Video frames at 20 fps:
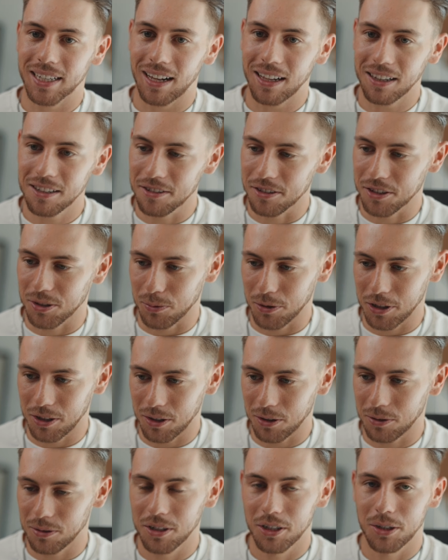colors
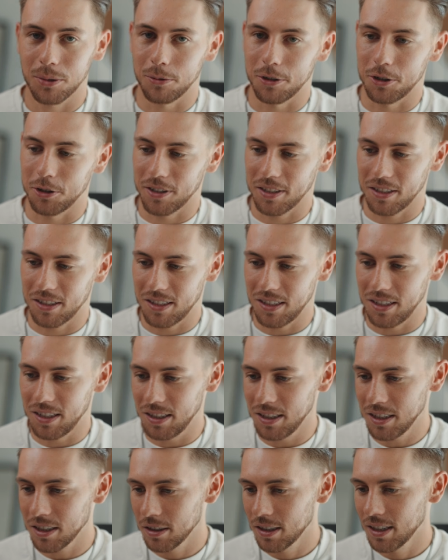window, which you can see
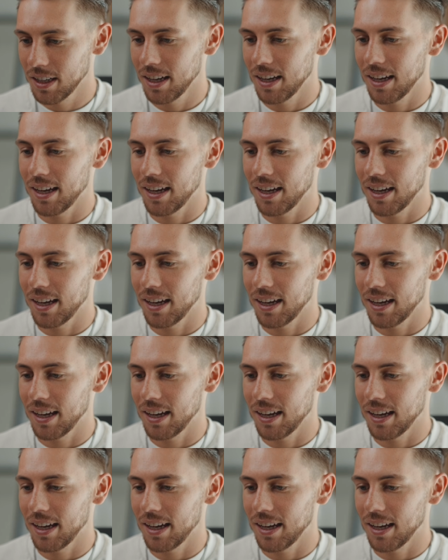here.